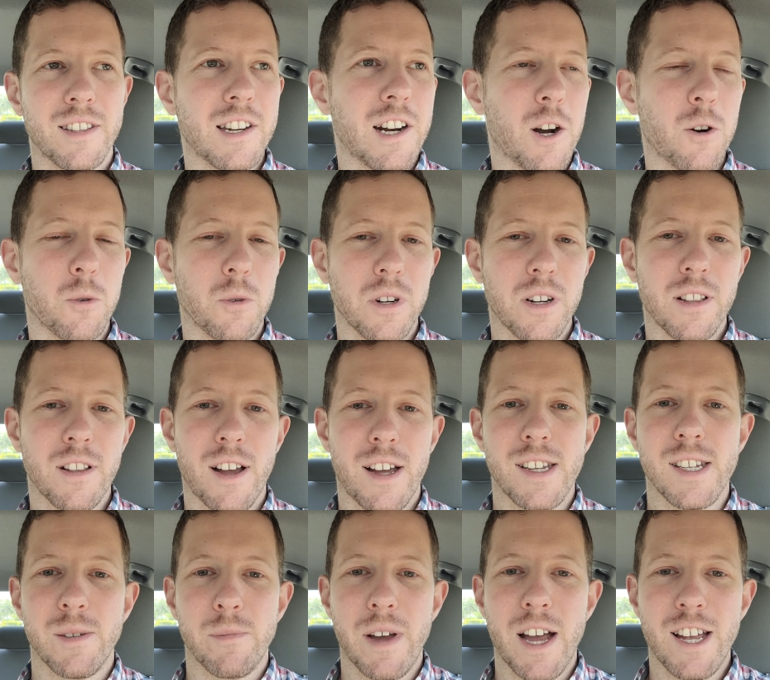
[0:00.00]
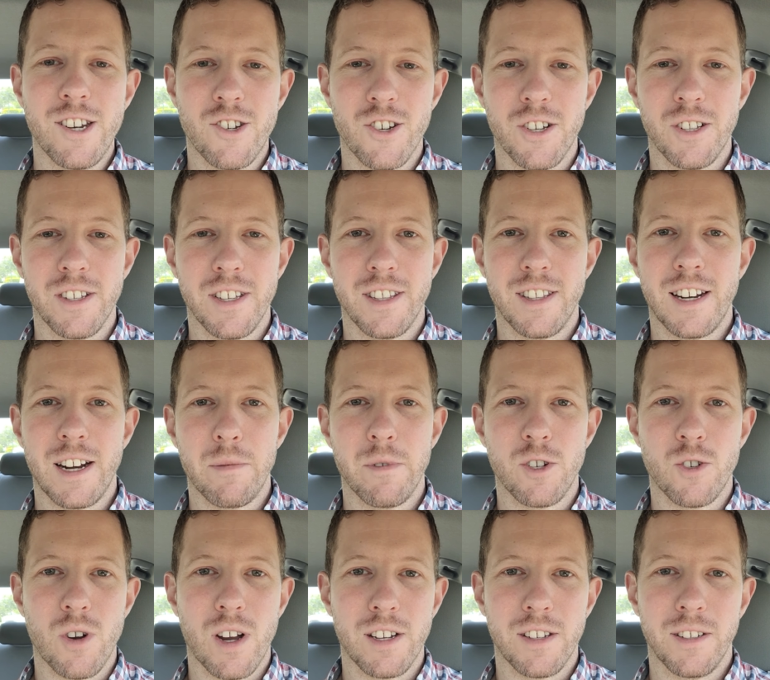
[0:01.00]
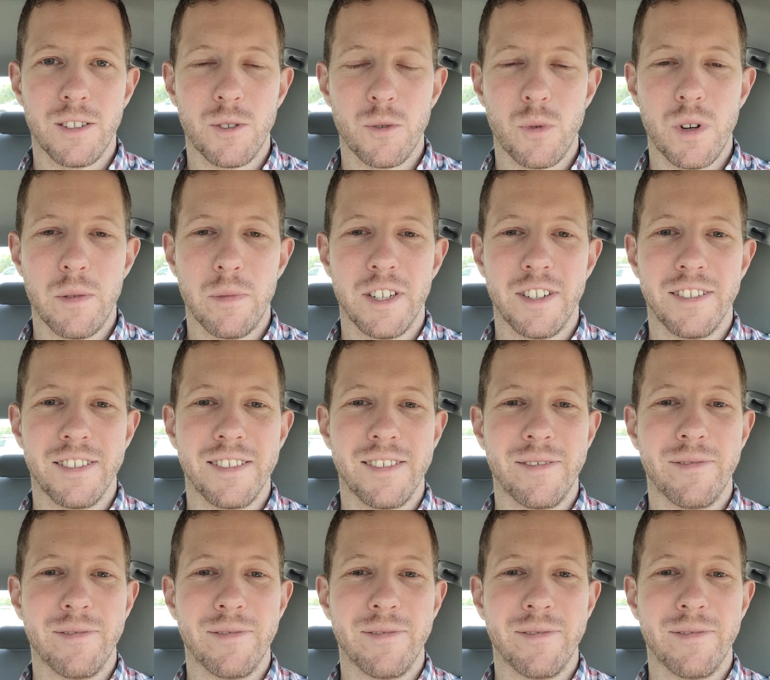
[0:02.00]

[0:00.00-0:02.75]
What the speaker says: Then I'll realize magically that I'm attracted to women.